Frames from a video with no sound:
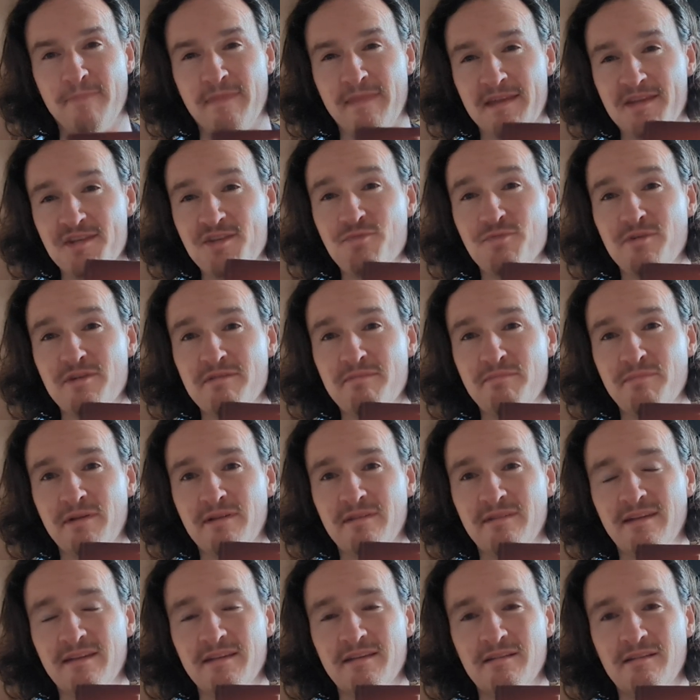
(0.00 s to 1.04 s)
This one
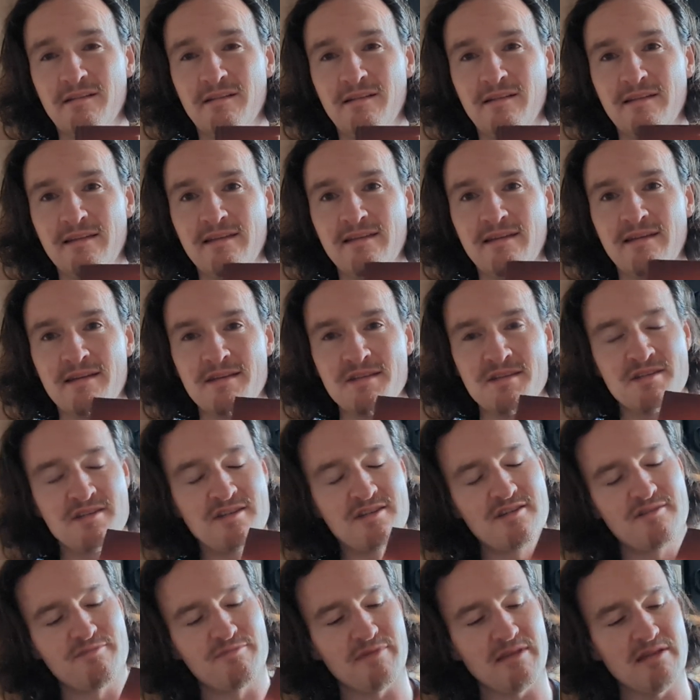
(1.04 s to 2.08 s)
particularly
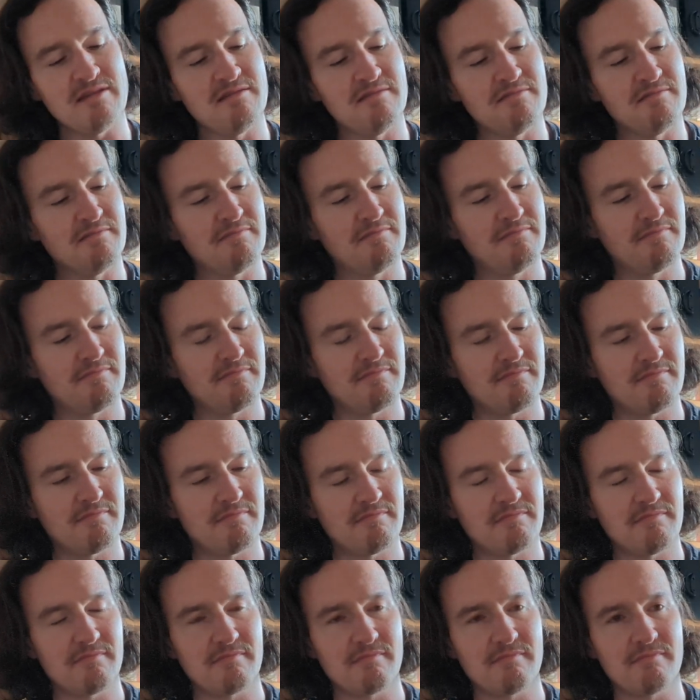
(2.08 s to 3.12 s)
has been
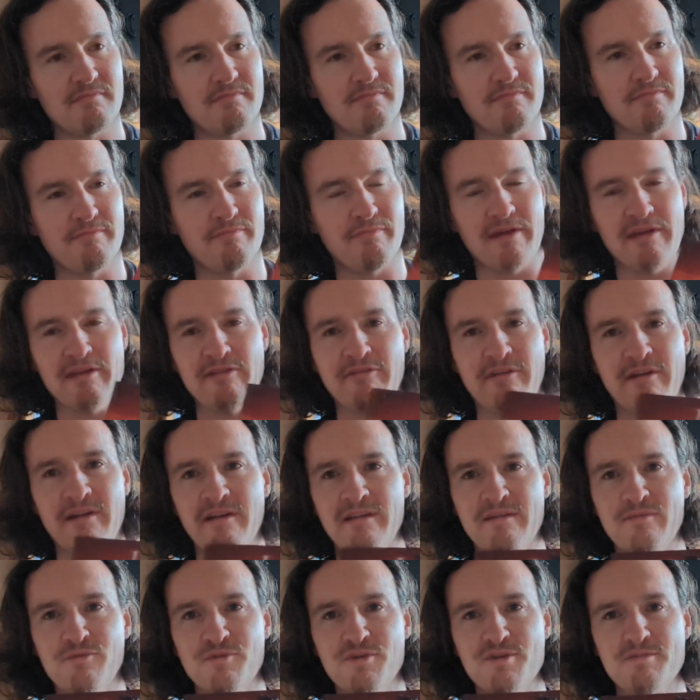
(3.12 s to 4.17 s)
by
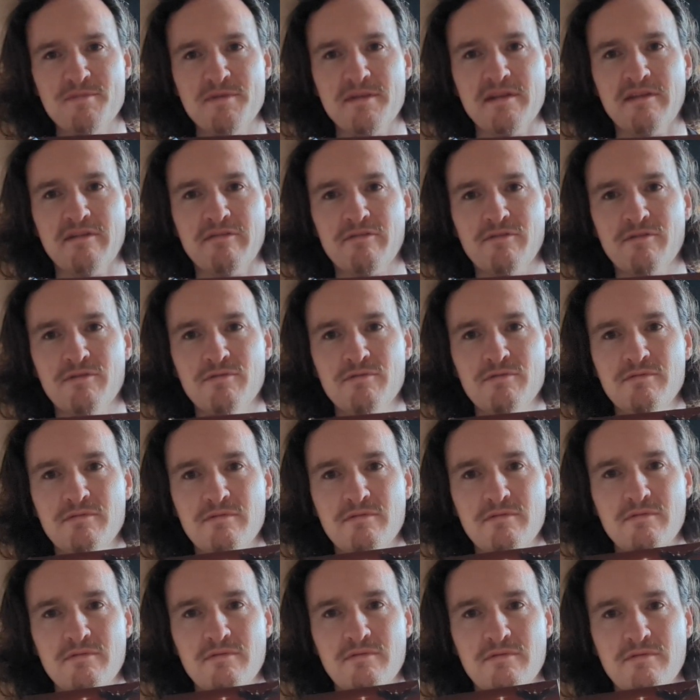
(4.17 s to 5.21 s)
far the most meaningful,
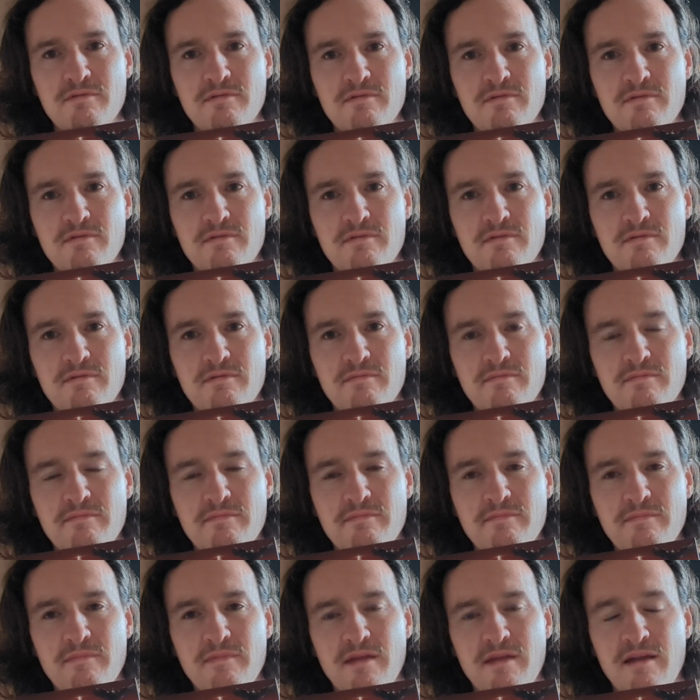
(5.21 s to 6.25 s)

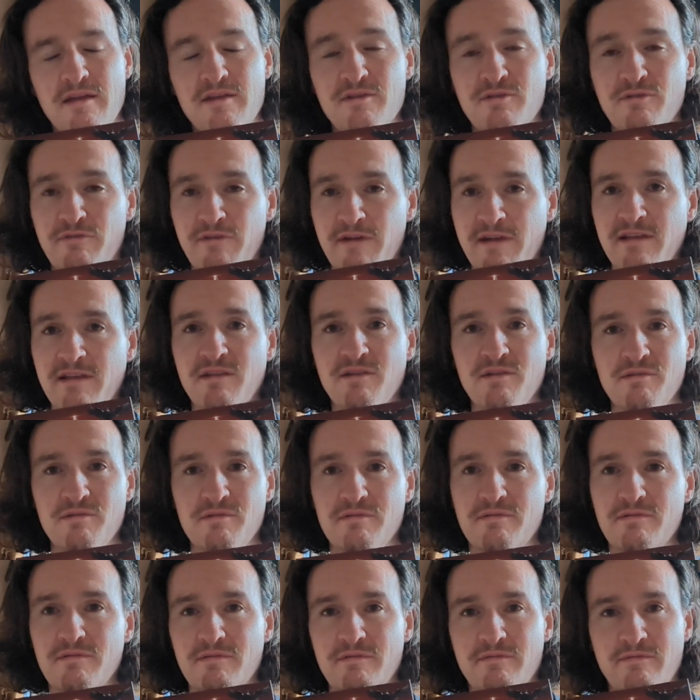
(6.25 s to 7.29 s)
and you'll find out
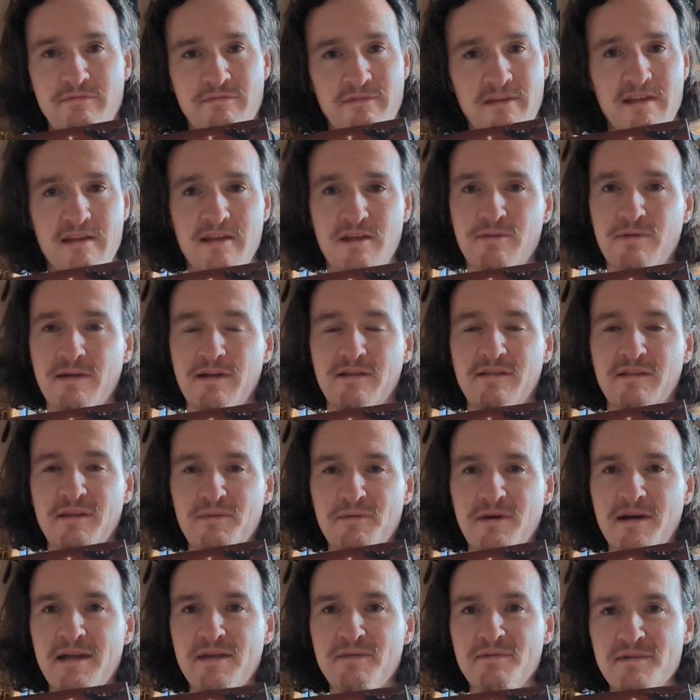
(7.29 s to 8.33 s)
very quickly
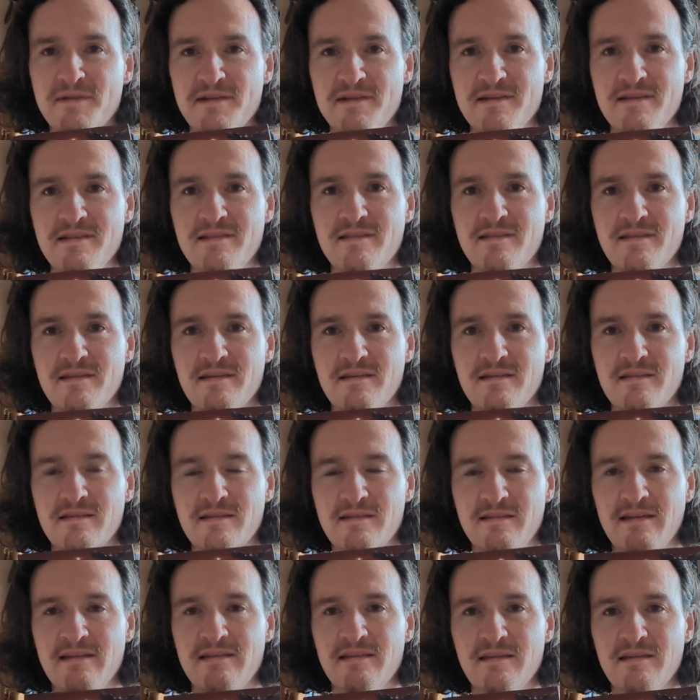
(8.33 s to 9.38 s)
why when you read the
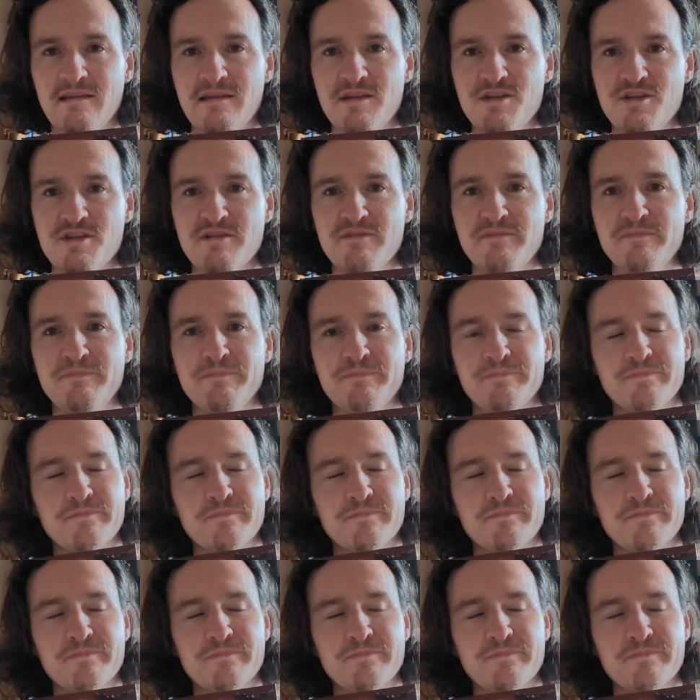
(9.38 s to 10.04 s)
dedication.